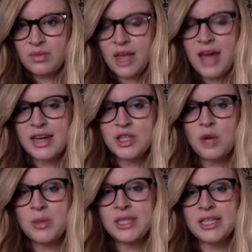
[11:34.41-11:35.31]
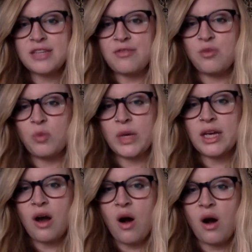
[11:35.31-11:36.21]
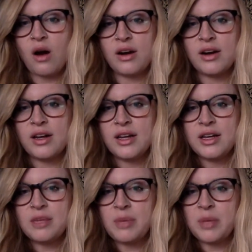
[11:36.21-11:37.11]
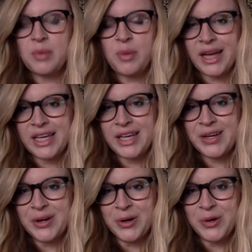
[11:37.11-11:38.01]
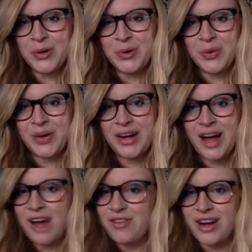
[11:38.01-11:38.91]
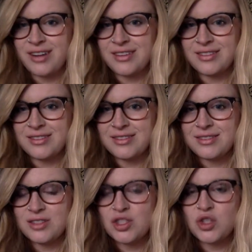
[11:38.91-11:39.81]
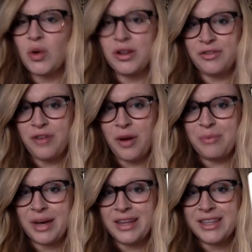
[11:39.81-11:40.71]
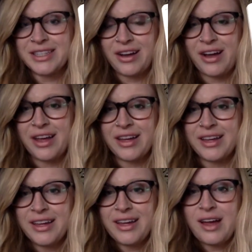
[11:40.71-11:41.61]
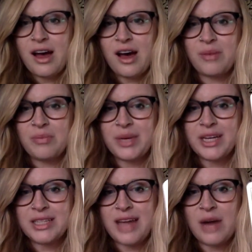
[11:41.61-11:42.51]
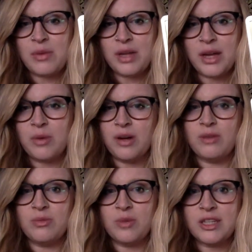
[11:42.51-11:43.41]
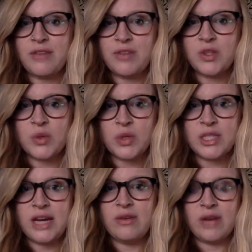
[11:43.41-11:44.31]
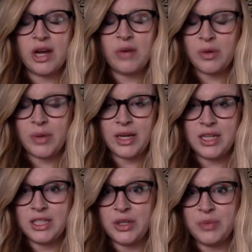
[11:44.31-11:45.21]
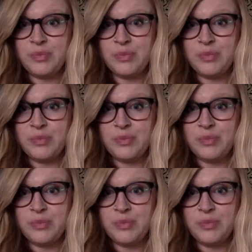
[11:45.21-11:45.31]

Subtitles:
And it's almost as if we are the people back here who have gotten stolen from by this guy. Because now we're like, well, we're 7 swords down now. What are we going to do?